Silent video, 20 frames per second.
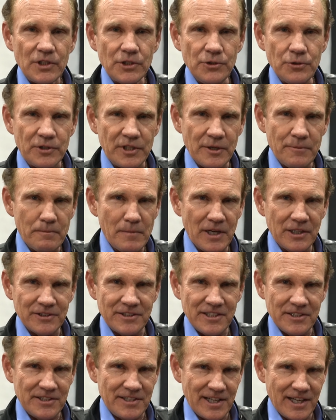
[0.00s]
you can
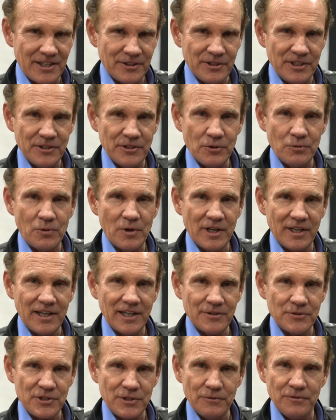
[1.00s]
melt it down into one
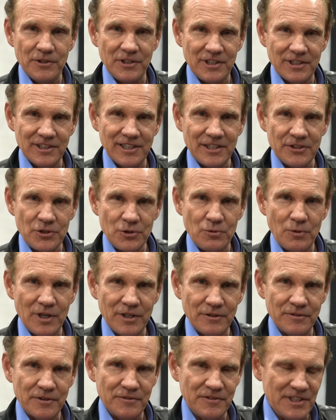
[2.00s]
ounce if you collect
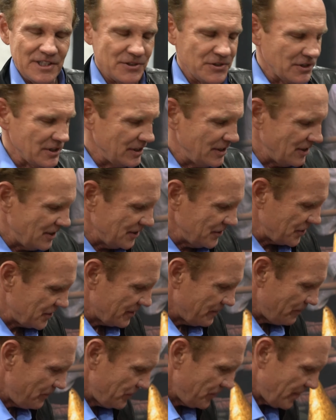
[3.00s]
12 of these
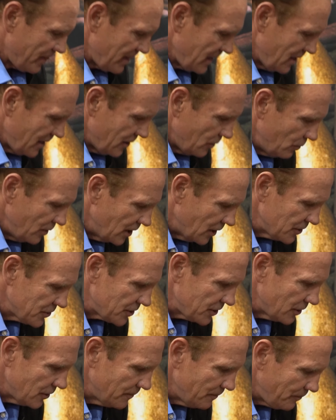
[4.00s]
cigars. We
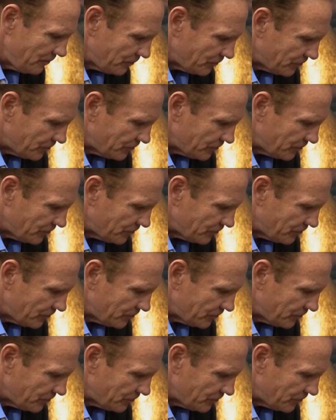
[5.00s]
also